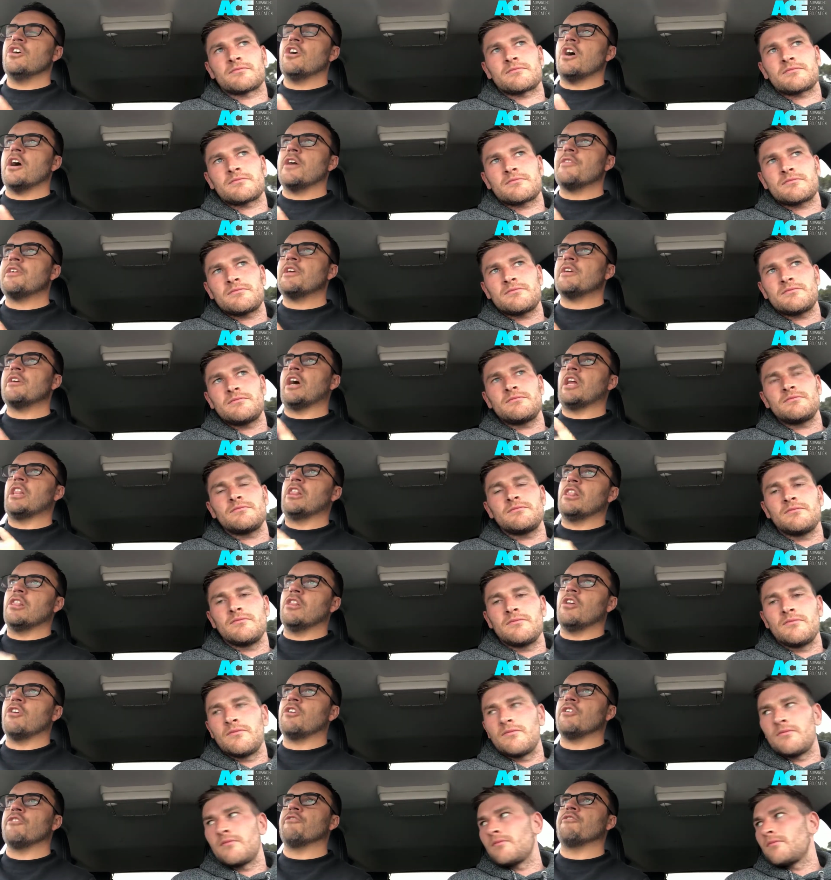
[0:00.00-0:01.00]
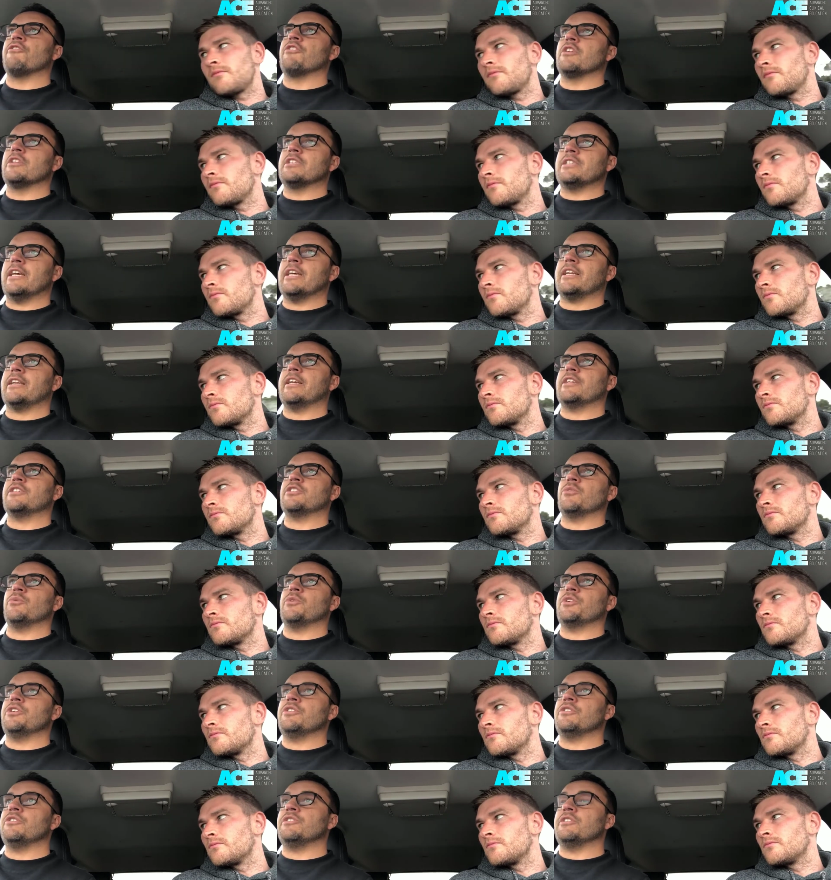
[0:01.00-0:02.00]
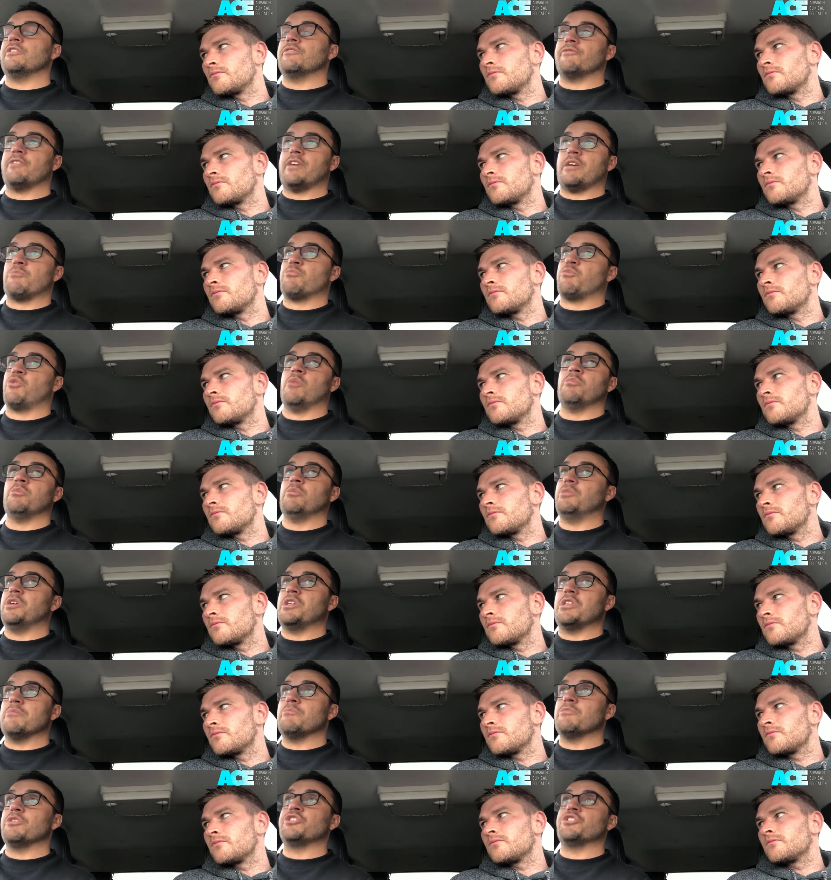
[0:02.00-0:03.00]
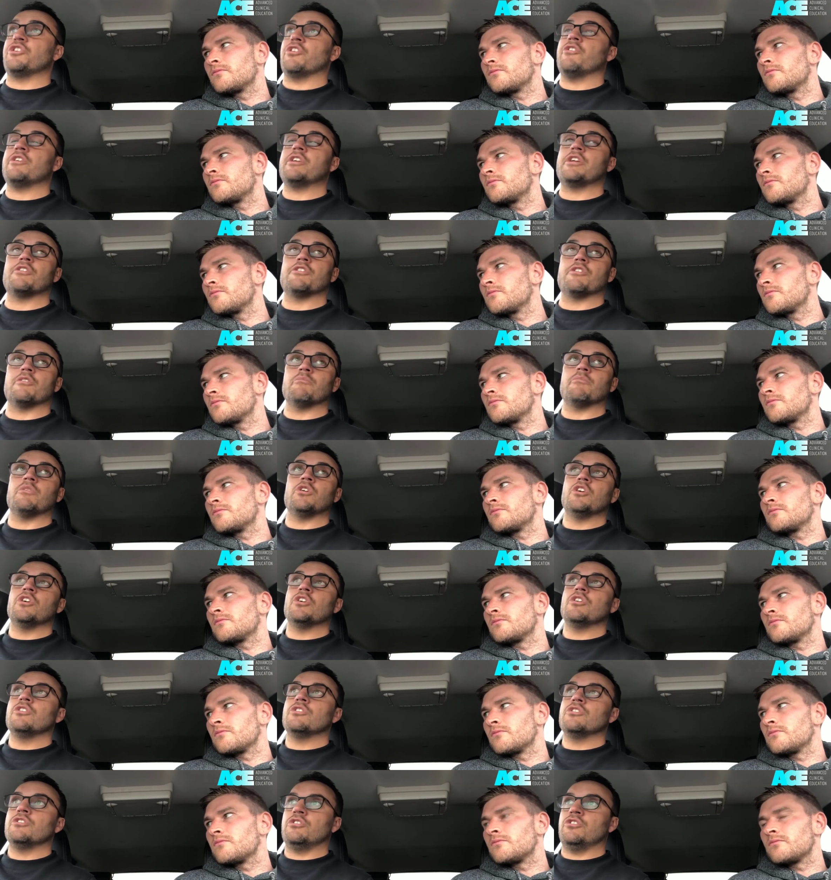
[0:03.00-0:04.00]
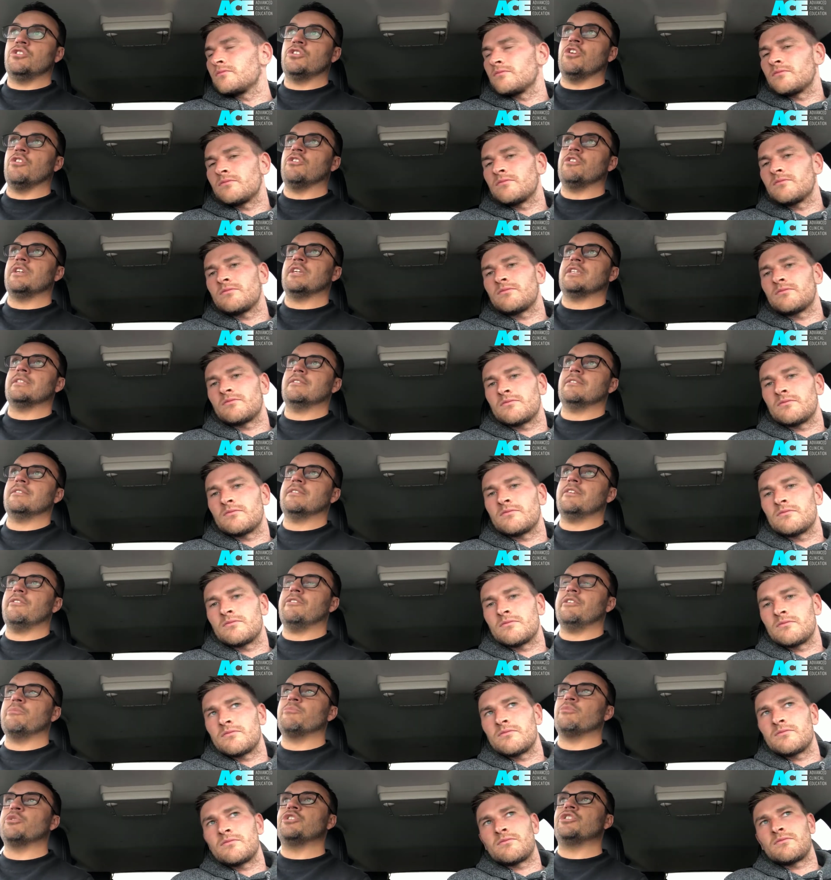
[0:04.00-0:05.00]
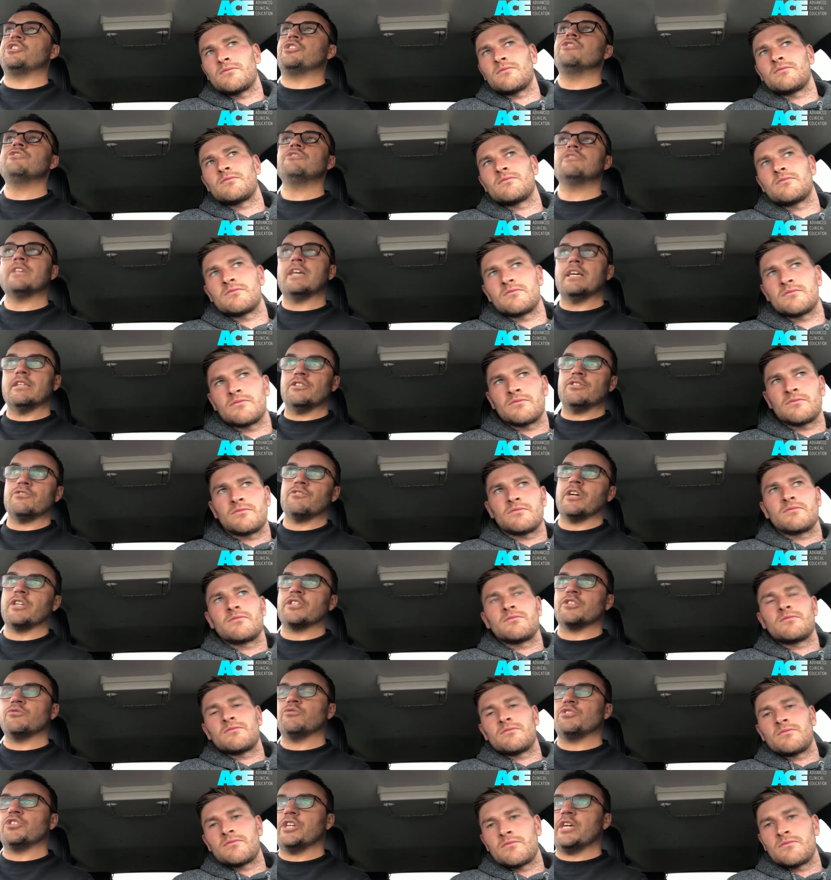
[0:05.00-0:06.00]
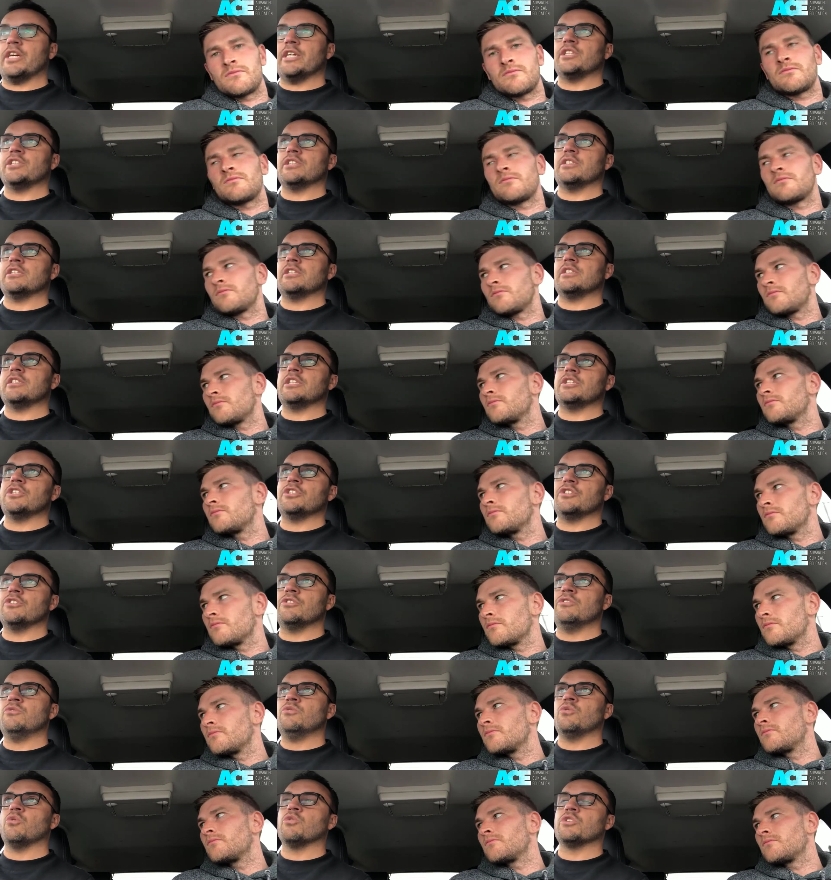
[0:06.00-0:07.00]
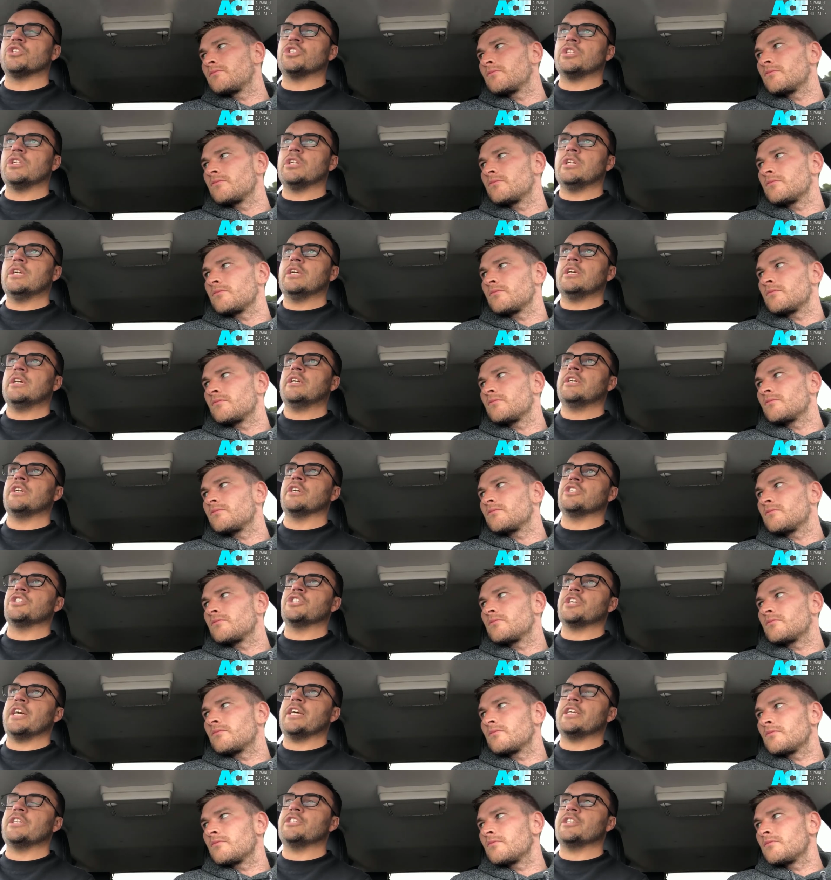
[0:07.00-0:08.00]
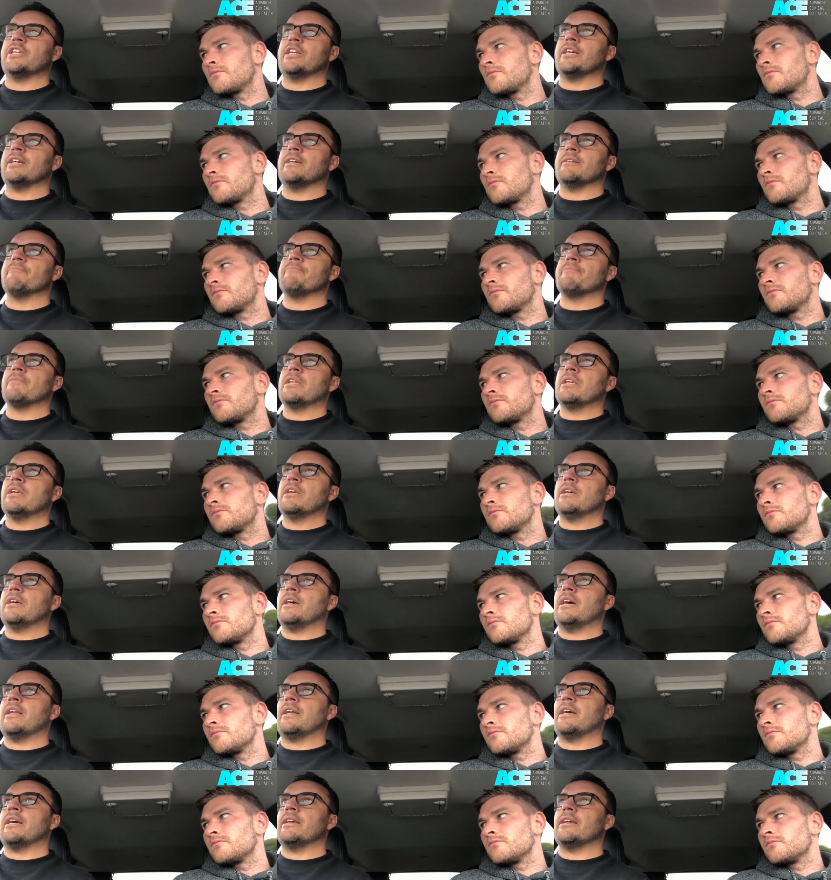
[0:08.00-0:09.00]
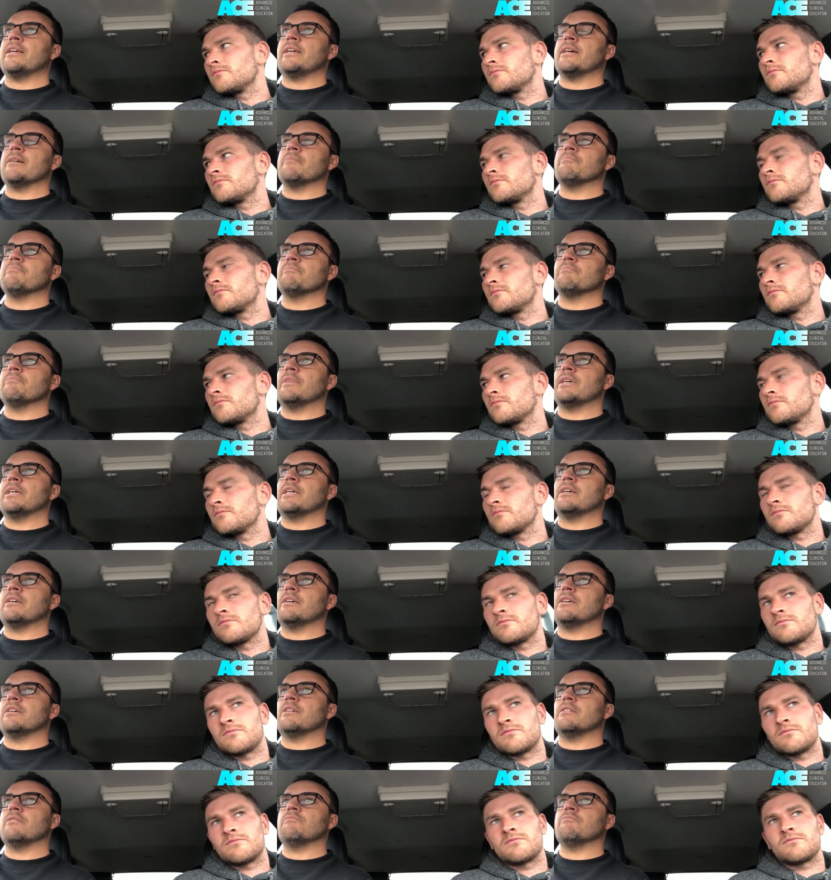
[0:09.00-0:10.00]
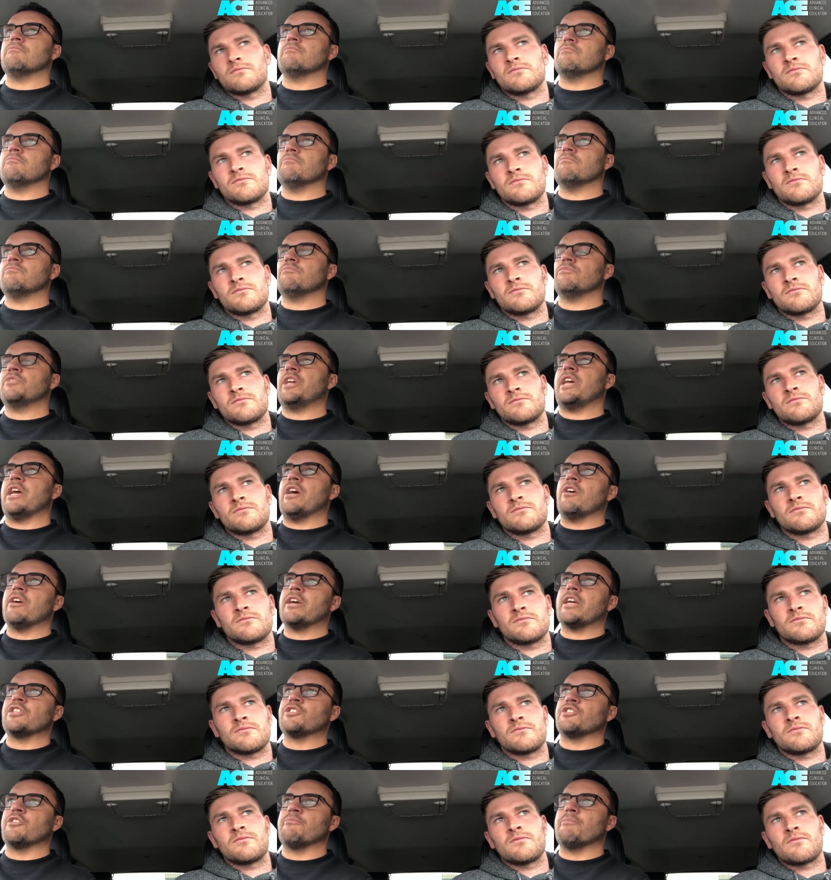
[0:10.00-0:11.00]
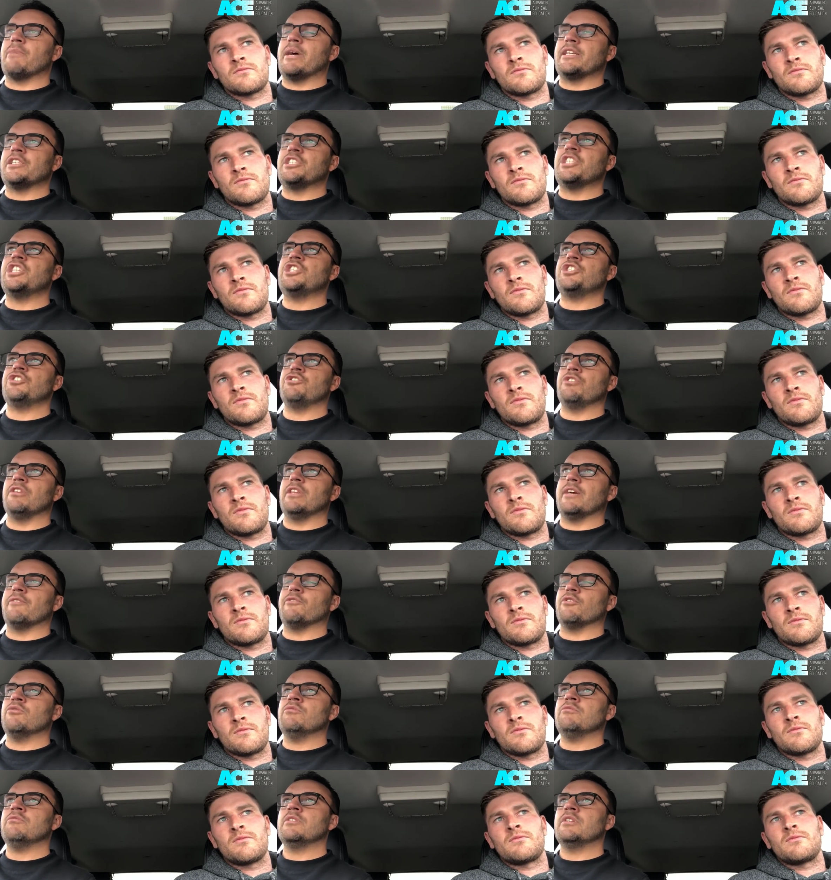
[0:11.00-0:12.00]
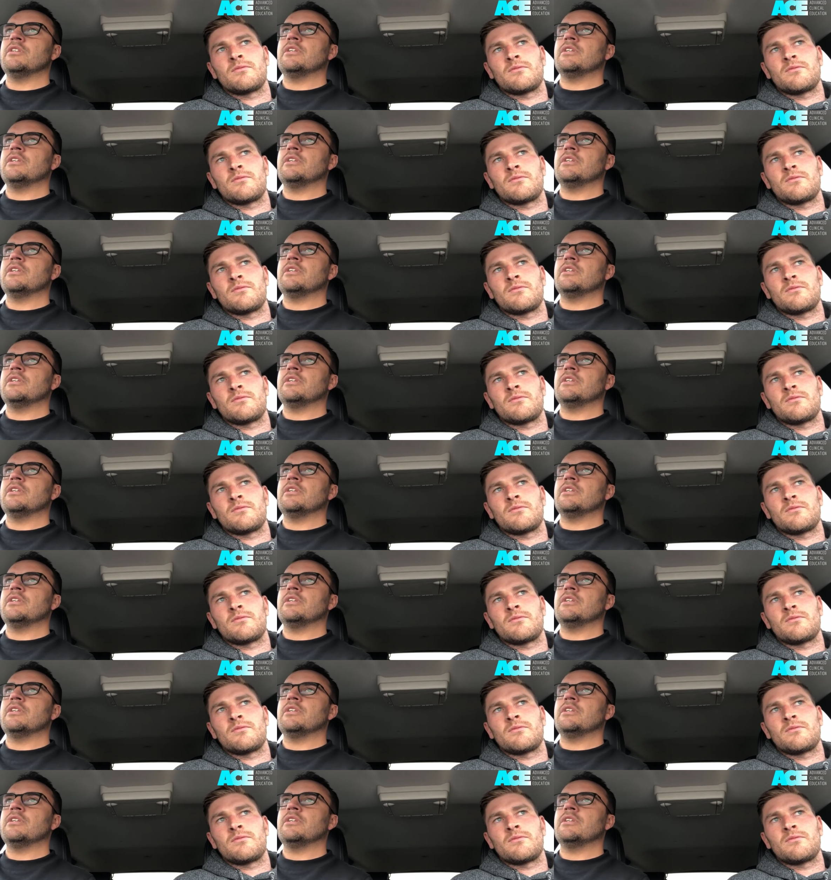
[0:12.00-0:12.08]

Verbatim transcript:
Speaker 1: I think a lot of the techniques that we use, in fact, probably the majority of them, don't necessarily produce that structural change in the tissue or you know change at a at a, um, uh, yeah, I guess a, a tissue level.